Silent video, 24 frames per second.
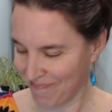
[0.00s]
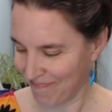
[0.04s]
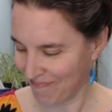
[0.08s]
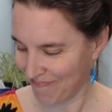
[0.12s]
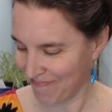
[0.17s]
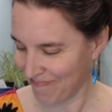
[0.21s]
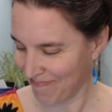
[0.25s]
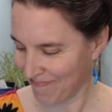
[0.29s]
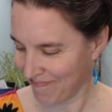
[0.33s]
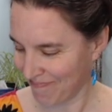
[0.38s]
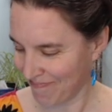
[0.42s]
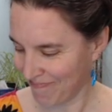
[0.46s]

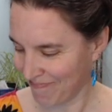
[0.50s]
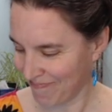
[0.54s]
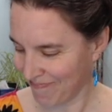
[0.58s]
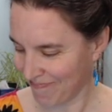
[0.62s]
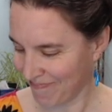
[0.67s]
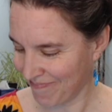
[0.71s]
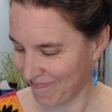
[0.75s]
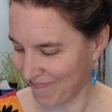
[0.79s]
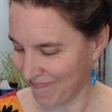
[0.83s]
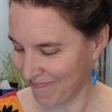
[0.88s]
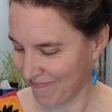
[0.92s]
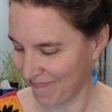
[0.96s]

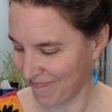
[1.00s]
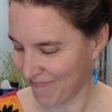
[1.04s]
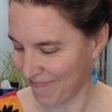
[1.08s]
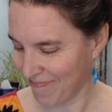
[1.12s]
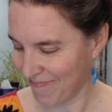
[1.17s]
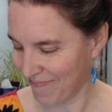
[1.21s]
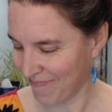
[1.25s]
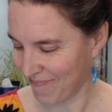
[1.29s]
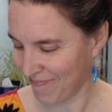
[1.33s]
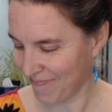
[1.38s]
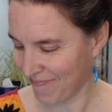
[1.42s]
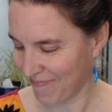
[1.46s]

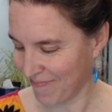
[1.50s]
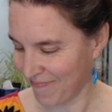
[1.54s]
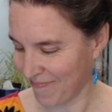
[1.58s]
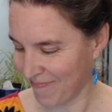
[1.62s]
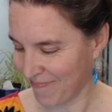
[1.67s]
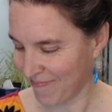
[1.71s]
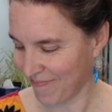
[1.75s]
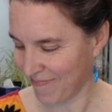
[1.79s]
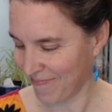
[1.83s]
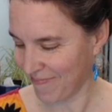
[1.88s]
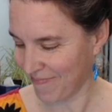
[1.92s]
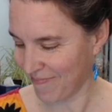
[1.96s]

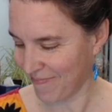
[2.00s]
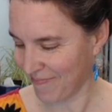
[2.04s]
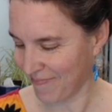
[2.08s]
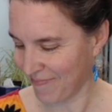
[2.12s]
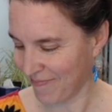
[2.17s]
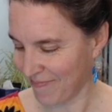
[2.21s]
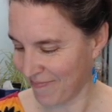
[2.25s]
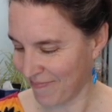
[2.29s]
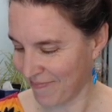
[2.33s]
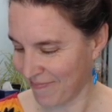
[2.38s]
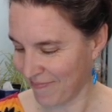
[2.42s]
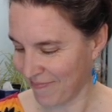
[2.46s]

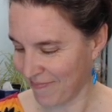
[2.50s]
(no one is talking)